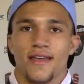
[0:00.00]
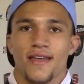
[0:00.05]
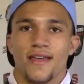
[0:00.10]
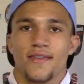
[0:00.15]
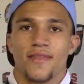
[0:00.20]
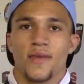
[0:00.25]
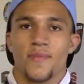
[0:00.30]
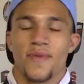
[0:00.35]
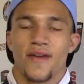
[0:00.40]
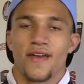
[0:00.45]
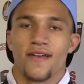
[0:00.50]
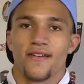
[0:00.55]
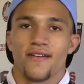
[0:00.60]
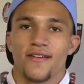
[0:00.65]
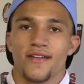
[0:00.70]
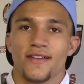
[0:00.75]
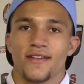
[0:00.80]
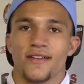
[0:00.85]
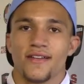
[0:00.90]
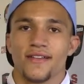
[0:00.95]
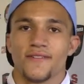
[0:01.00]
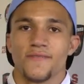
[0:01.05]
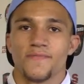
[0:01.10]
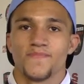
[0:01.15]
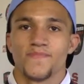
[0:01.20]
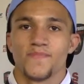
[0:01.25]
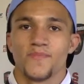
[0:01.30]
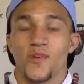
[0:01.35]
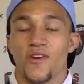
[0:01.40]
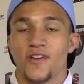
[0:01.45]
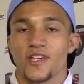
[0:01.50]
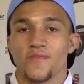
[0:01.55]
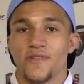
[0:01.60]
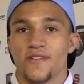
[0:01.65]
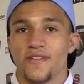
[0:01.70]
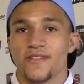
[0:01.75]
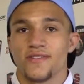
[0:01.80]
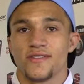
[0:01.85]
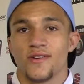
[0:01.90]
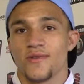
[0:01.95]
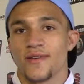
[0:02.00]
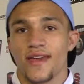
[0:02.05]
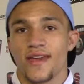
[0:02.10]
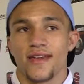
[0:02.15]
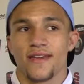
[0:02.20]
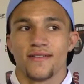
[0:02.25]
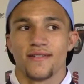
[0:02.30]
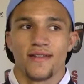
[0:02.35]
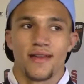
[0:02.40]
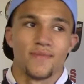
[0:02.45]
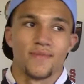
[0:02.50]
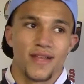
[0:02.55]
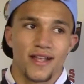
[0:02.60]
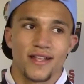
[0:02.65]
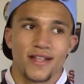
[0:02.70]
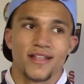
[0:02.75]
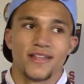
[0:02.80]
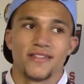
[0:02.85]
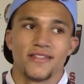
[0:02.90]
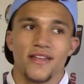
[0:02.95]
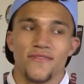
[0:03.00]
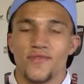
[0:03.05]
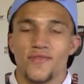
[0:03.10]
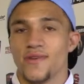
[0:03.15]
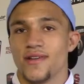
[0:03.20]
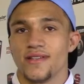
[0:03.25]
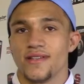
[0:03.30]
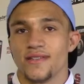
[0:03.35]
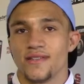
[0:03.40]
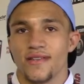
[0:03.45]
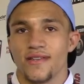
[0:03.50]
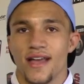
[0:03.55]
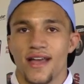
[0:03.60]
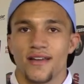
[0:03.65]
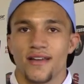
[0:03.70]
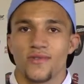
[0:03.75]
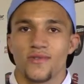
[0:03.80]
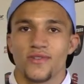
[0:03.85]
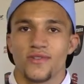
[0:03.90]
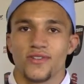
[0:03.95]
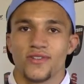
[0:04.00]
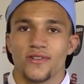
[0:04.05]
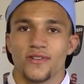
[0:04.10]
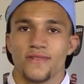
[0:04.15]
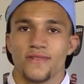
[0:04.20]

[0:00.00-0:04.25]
better and more experience I'll get at playing at this level and at Aldershot.